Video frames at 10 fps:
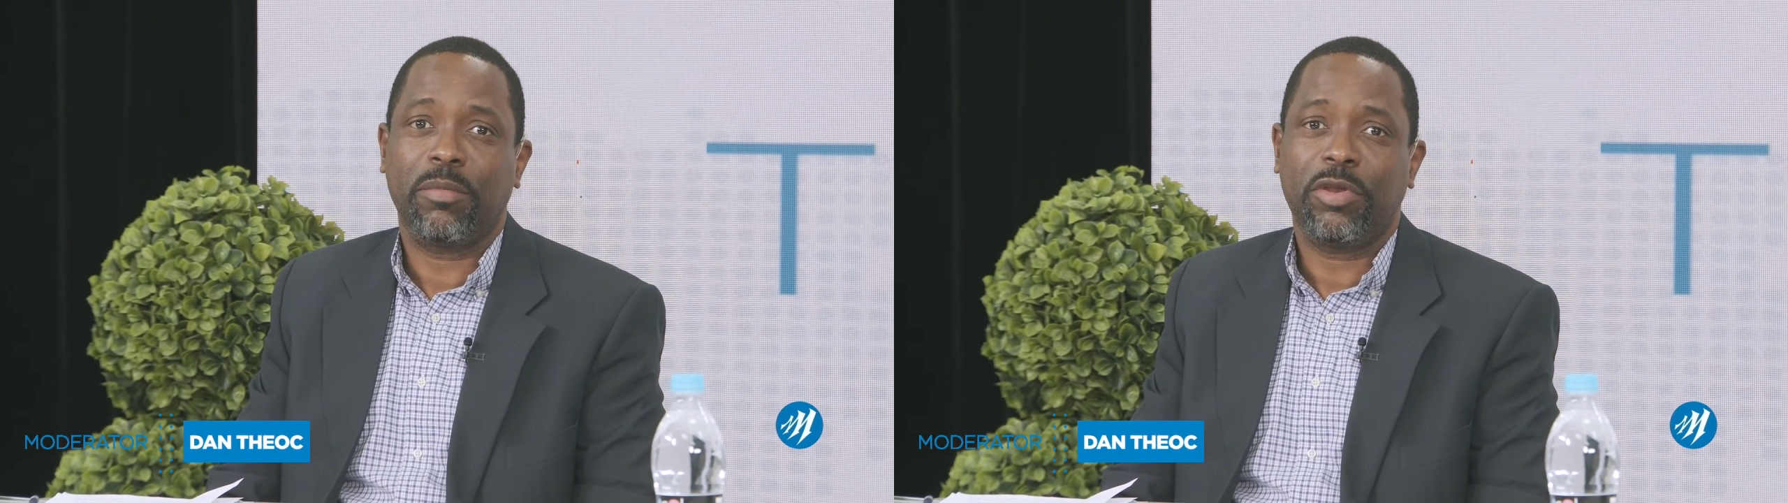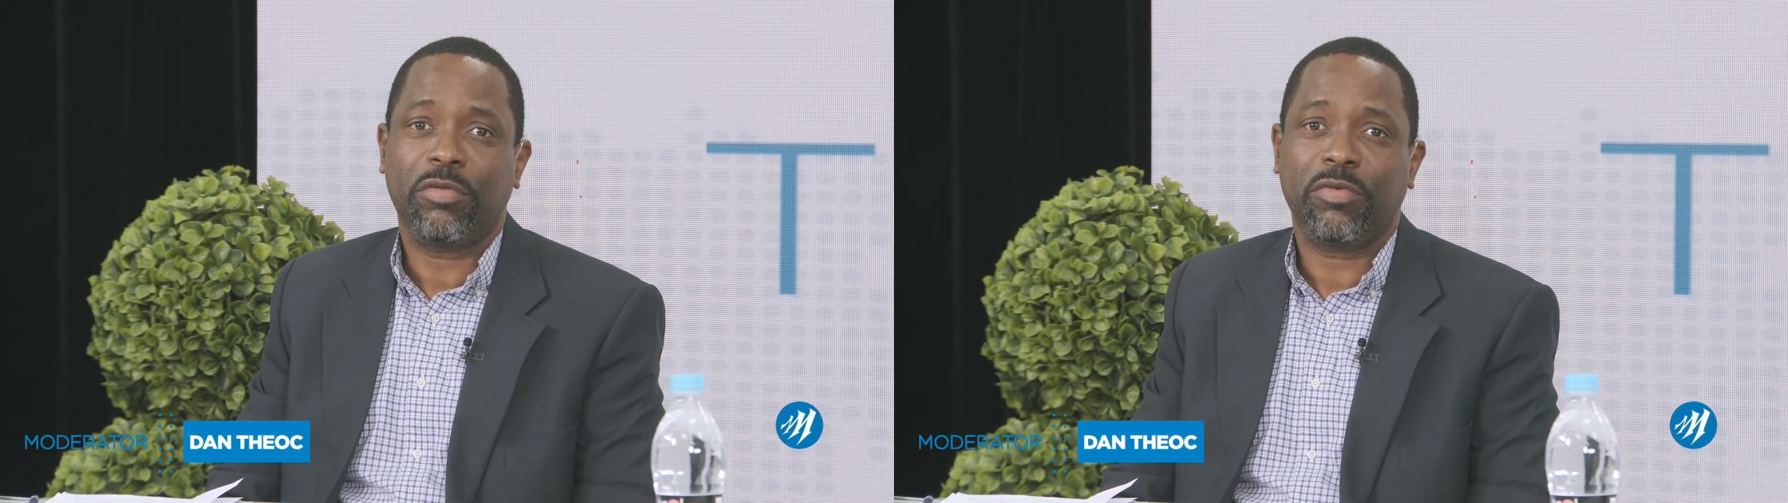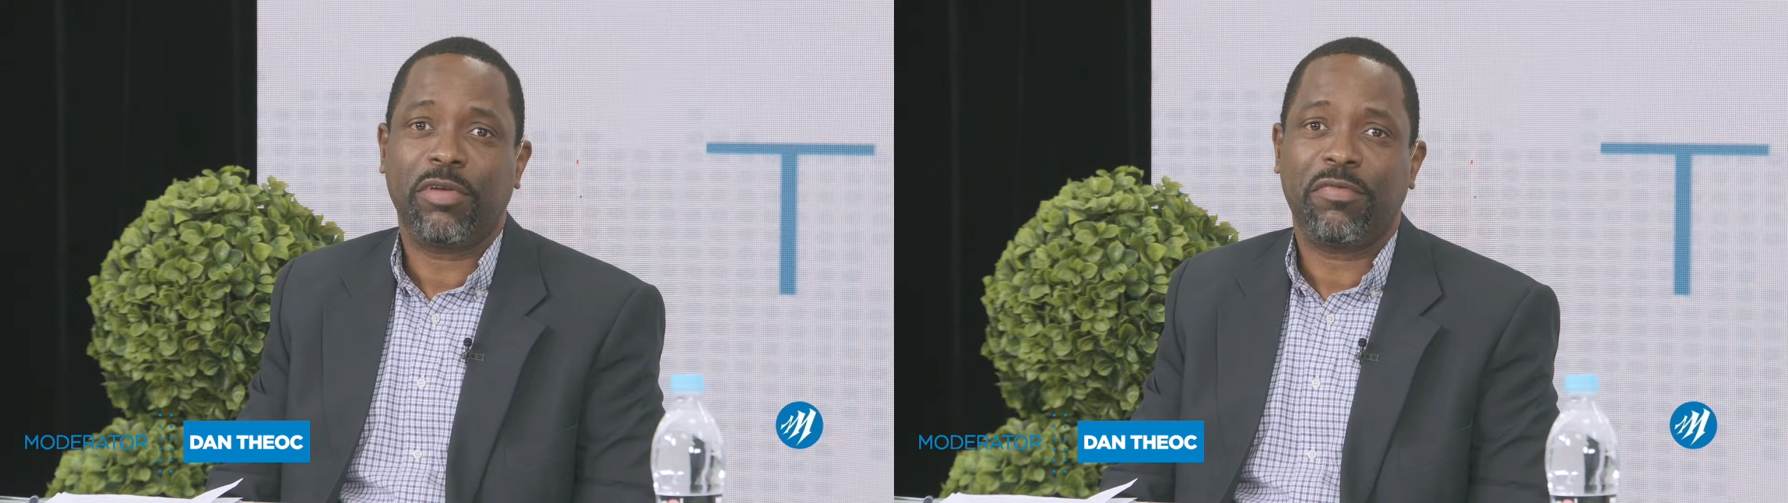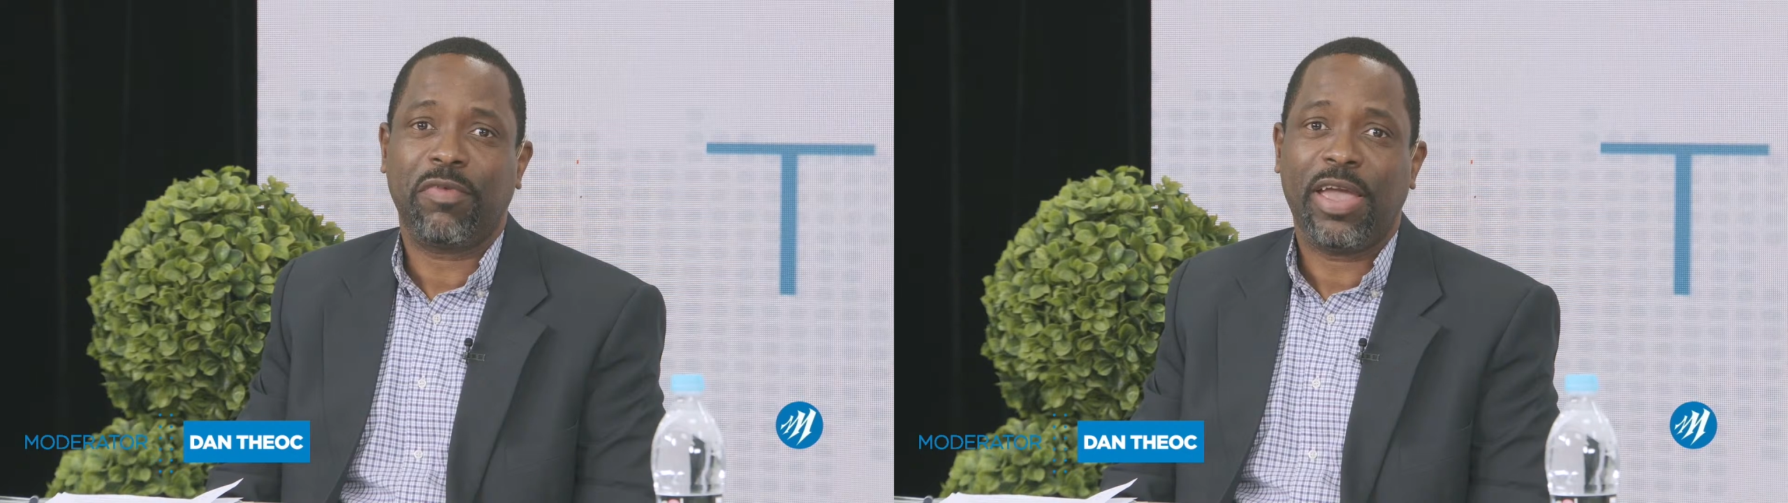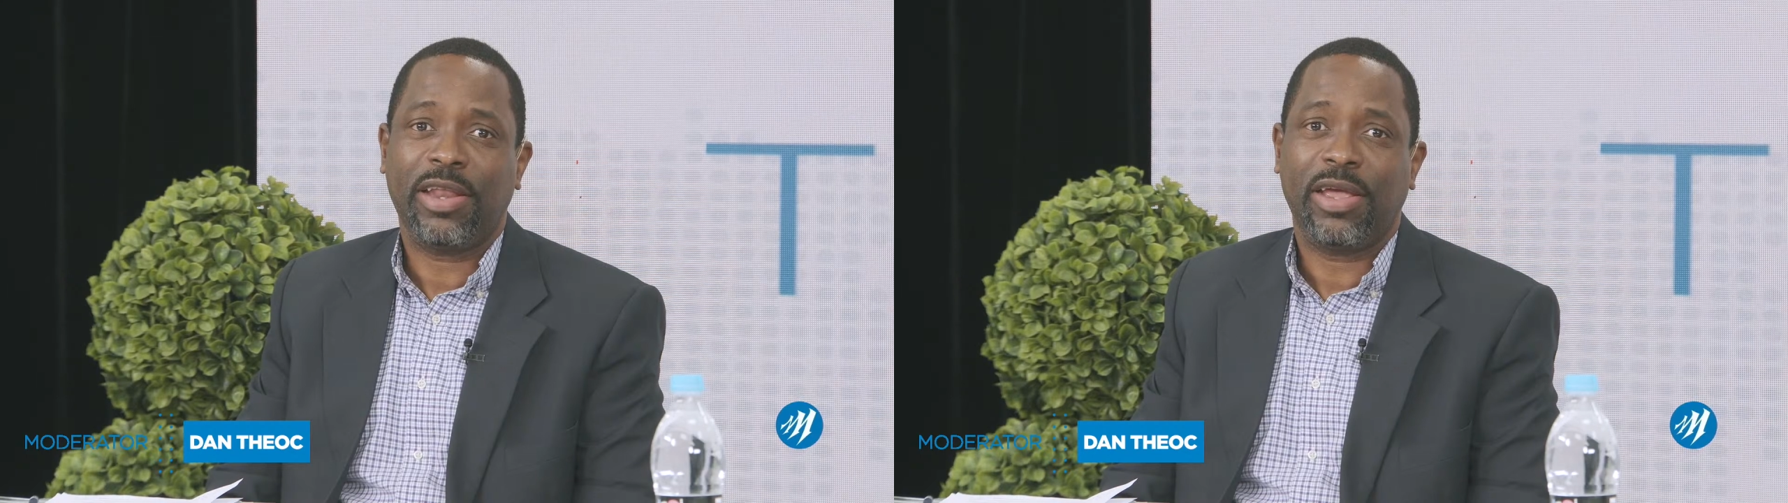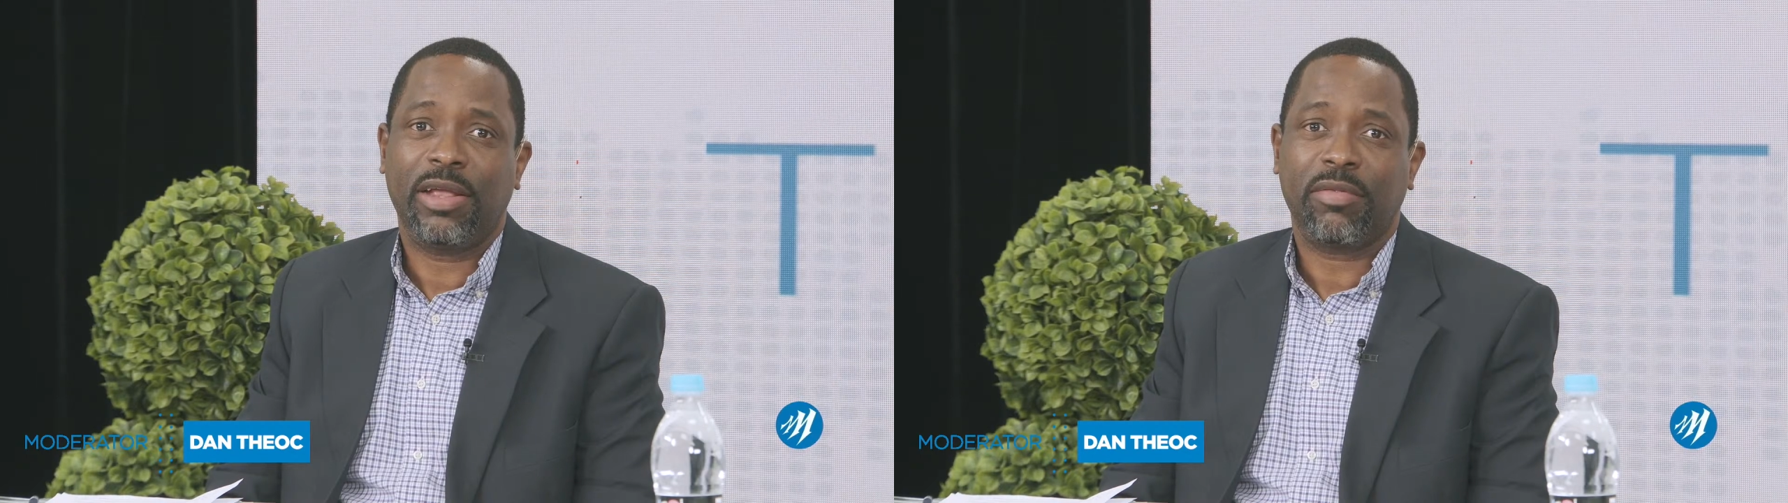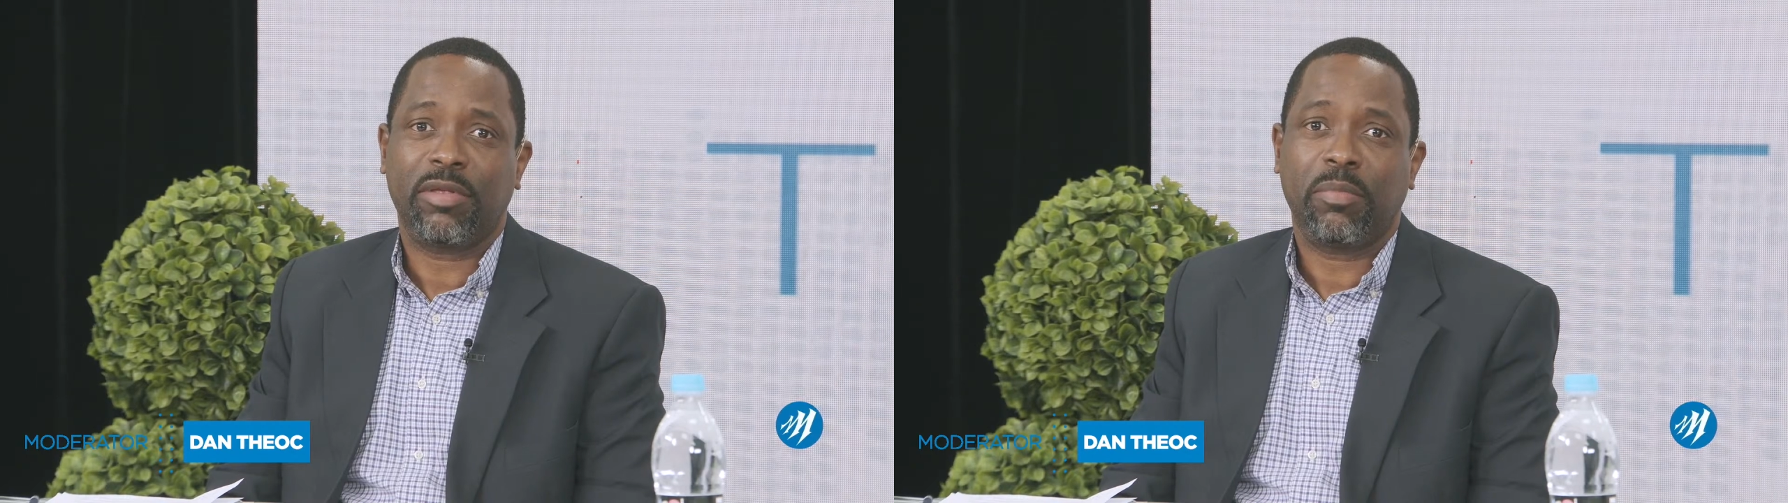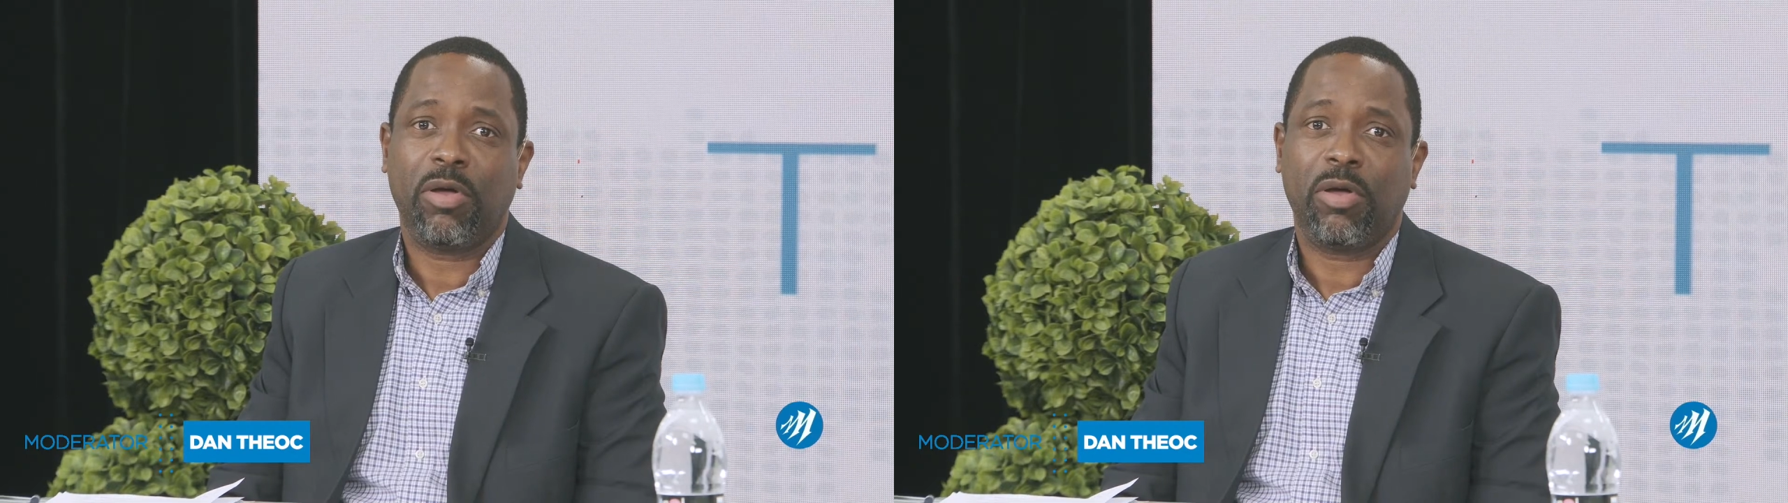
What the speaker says: Ministry of Finance and